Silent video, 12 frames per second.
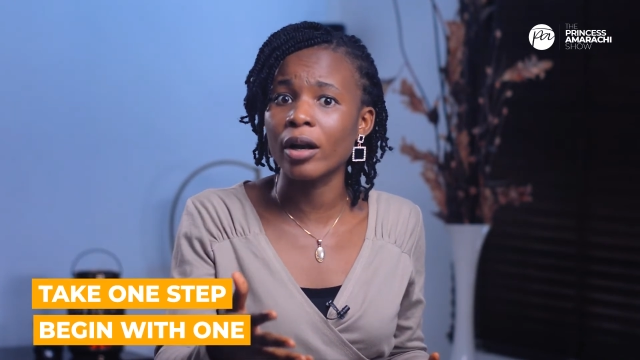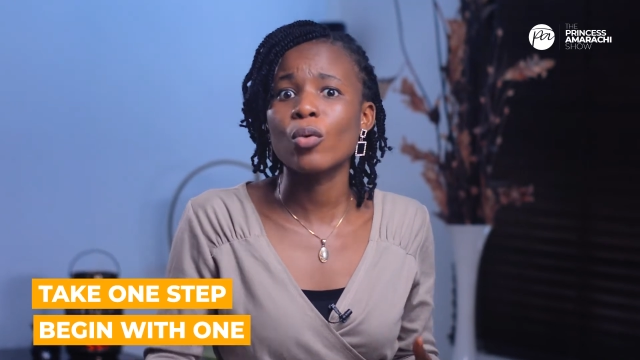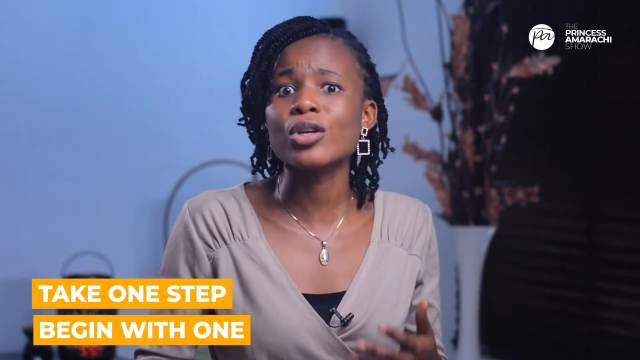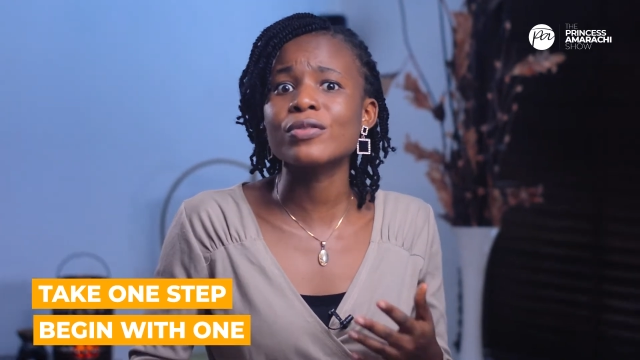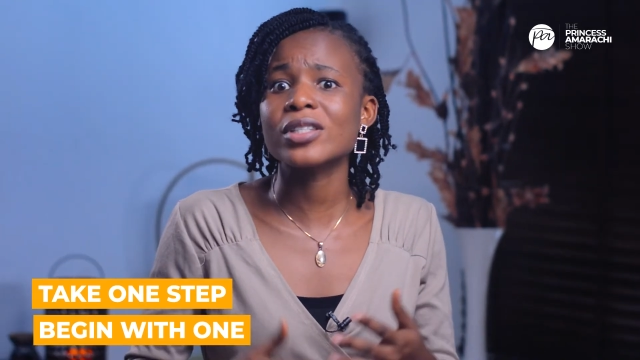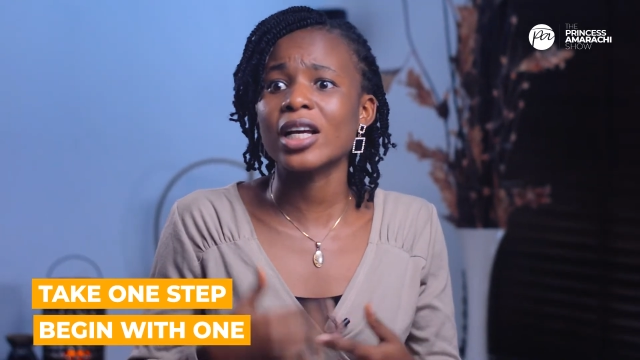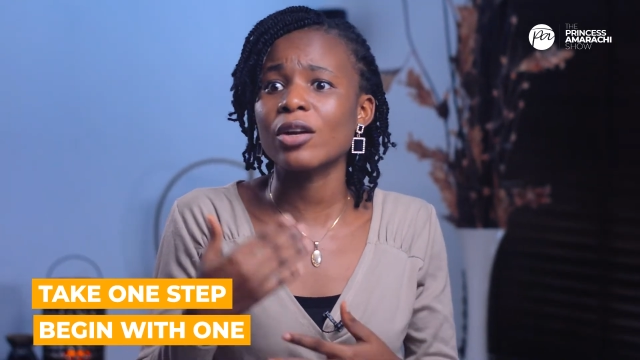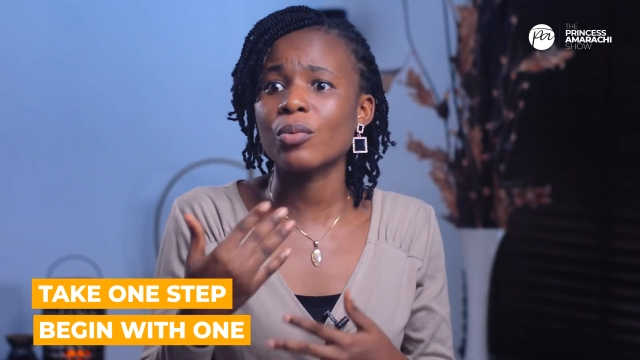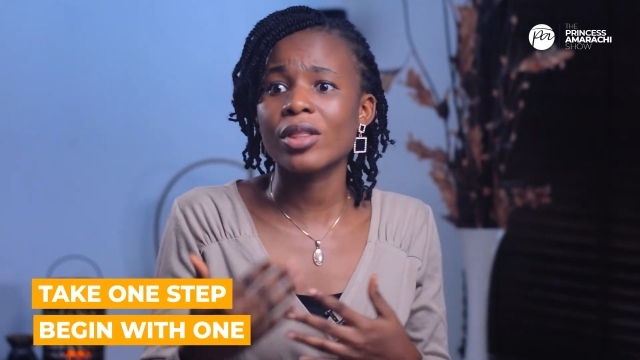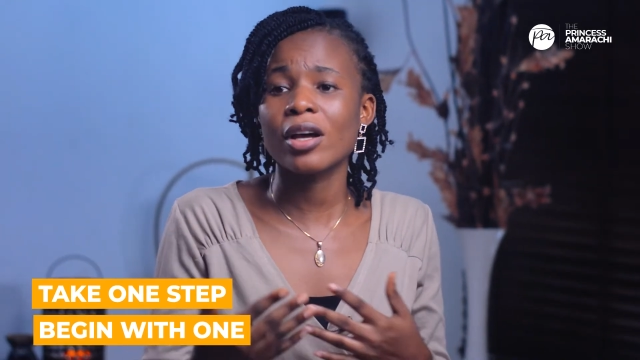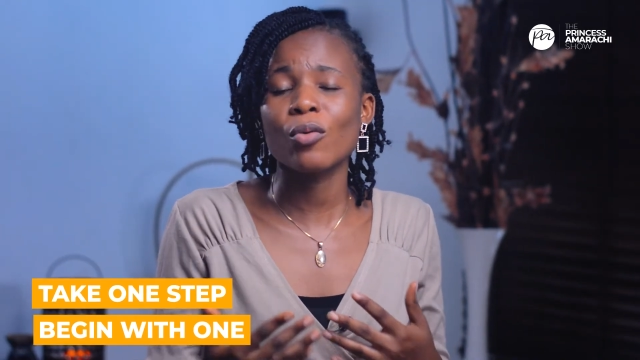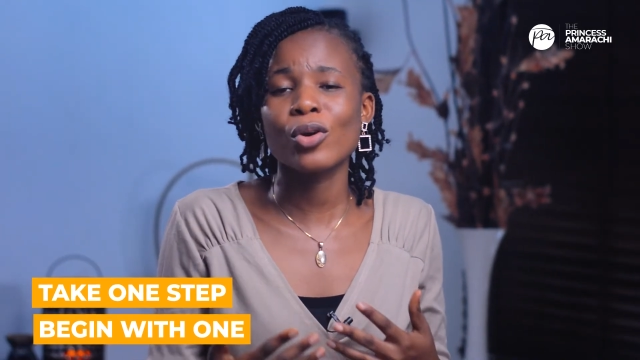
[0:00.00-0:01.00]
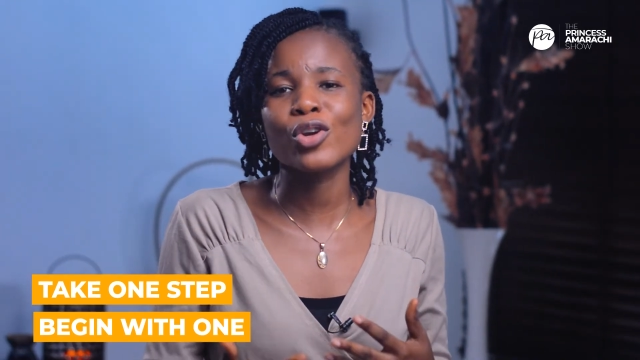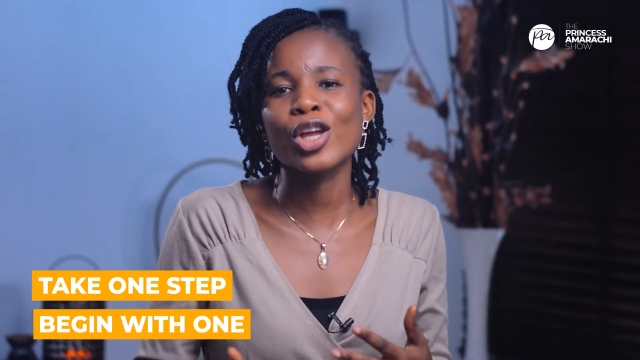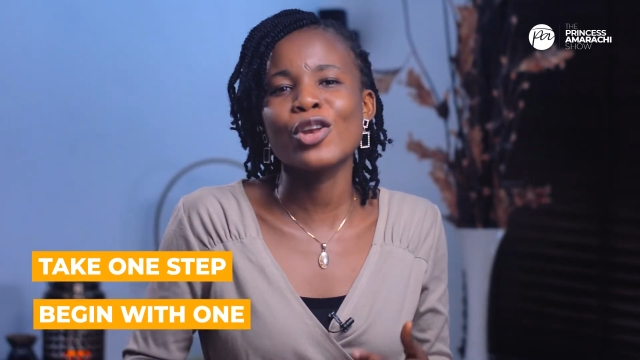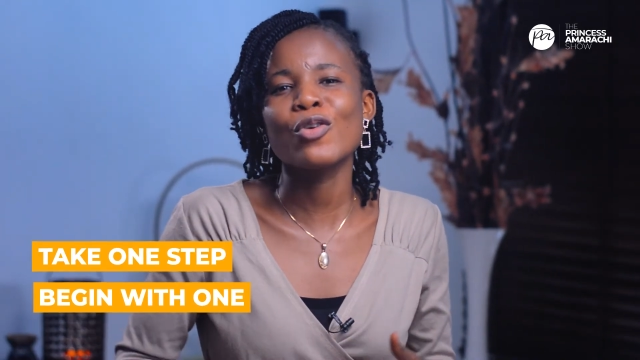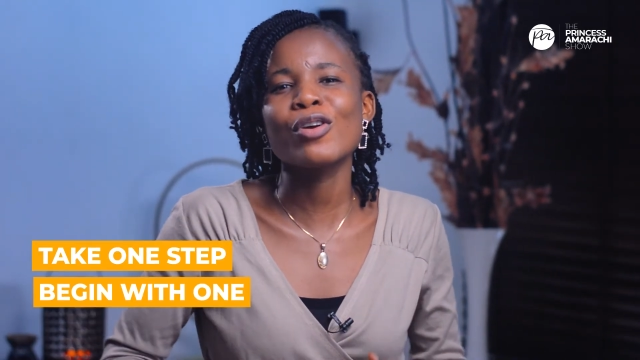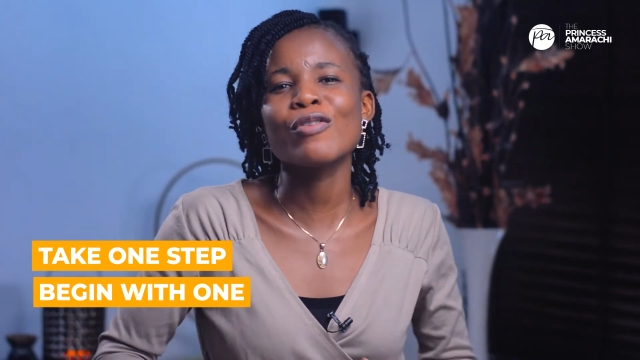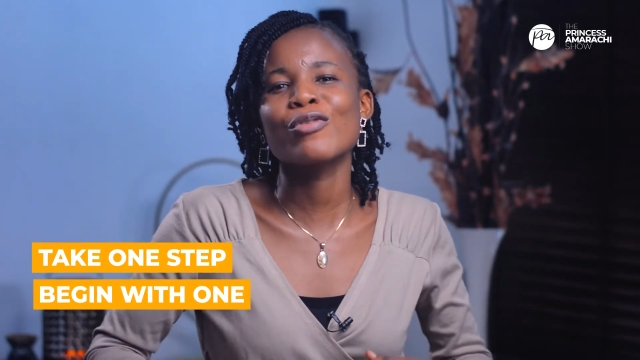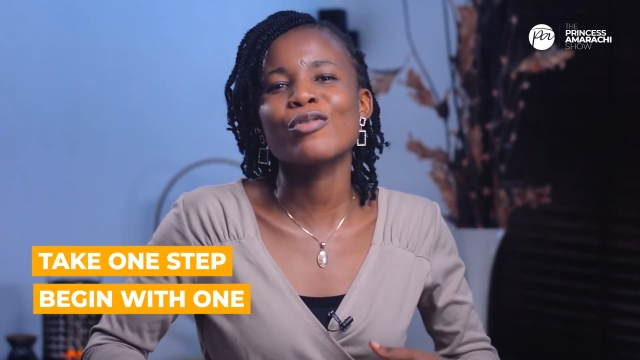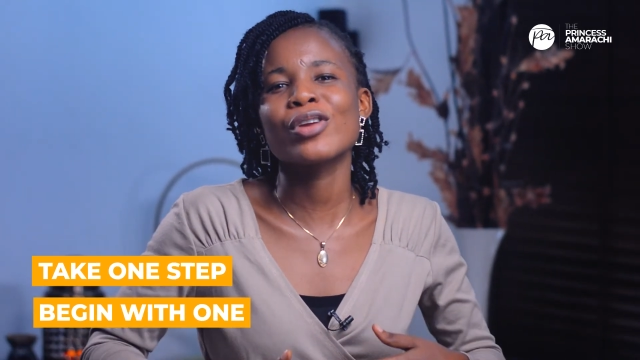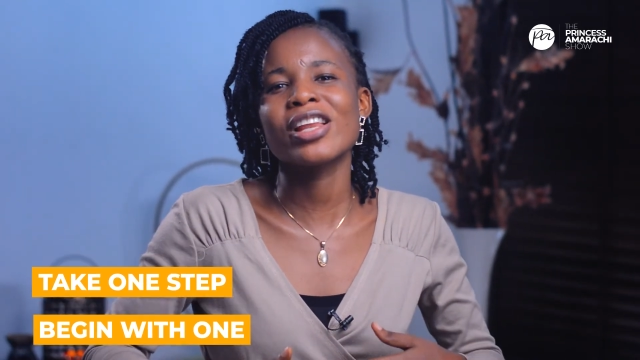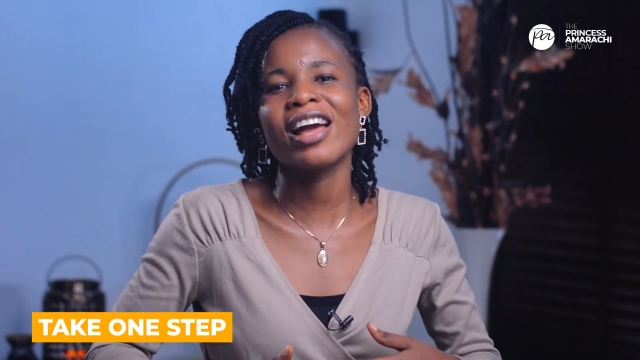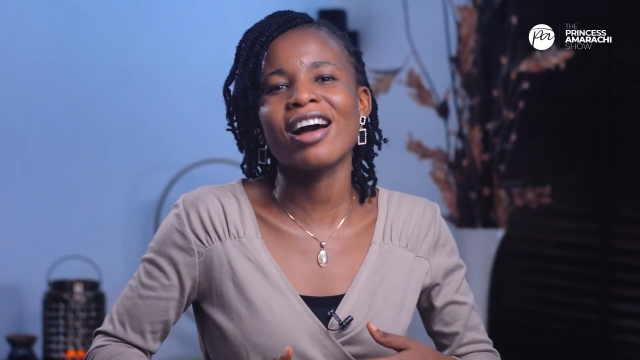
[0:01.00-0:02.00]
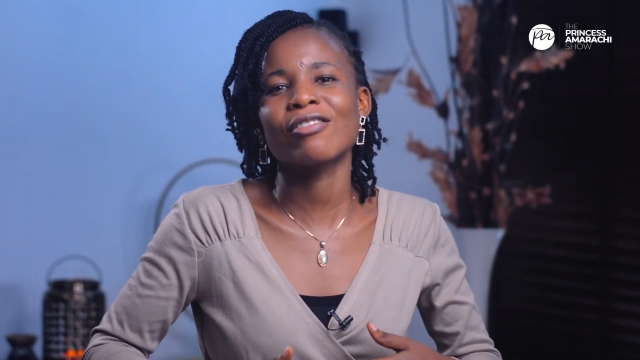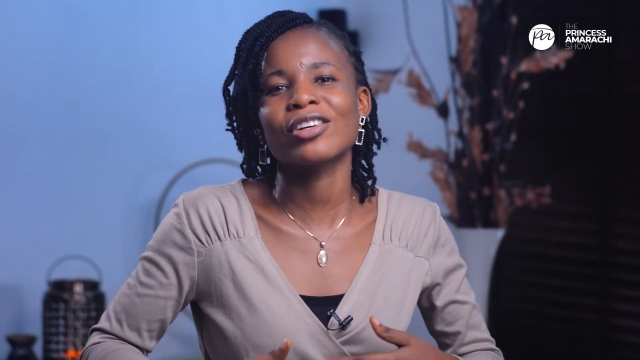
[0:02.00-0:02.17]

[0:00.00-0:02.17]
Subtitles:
When you started with that one, you can know if you really have